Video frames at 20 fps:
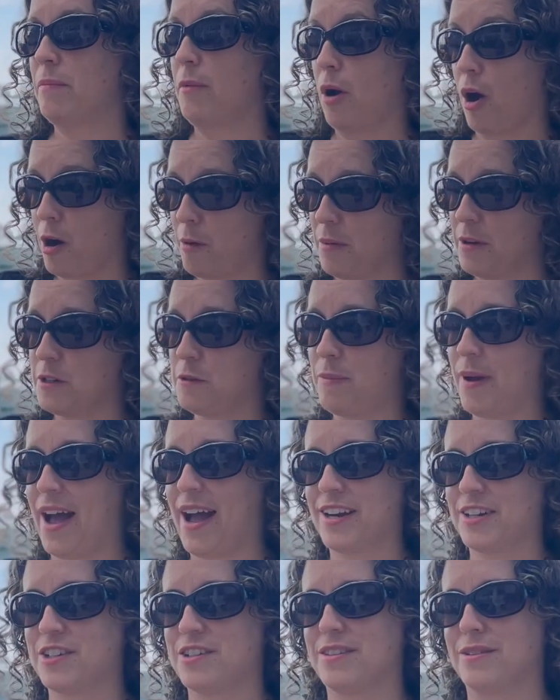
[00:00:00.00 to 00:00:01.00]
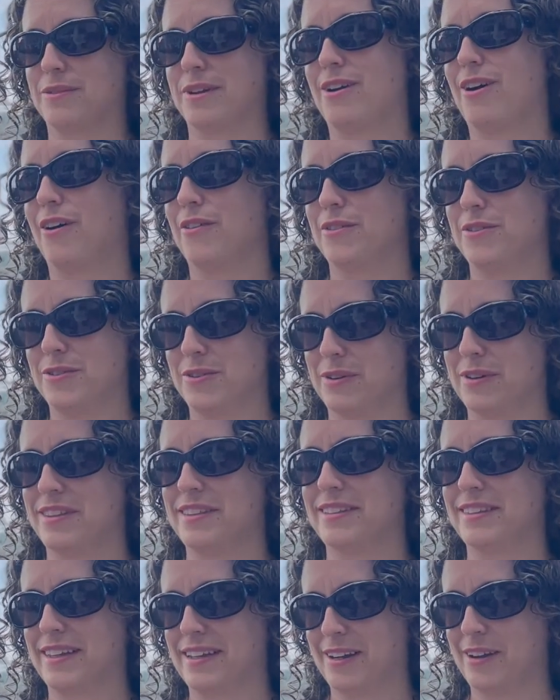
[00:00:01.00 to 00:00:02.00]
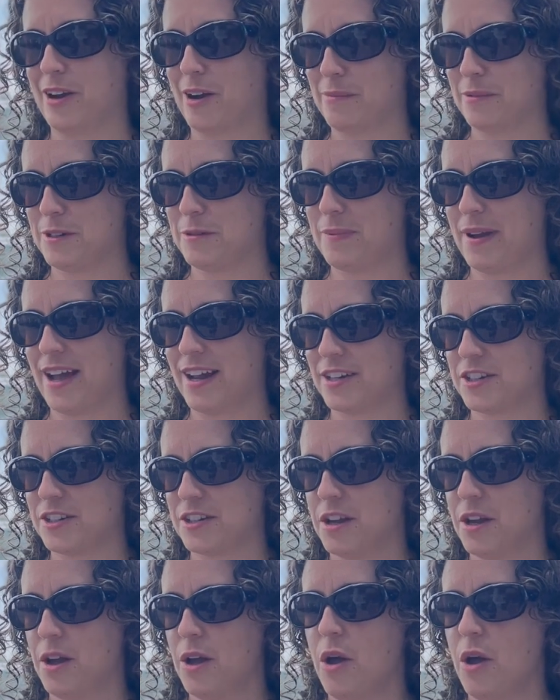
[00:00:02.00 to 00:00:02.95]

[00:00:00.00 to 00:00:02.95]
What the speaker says: garbage patch that we call the North Atlantic Garbage Patch.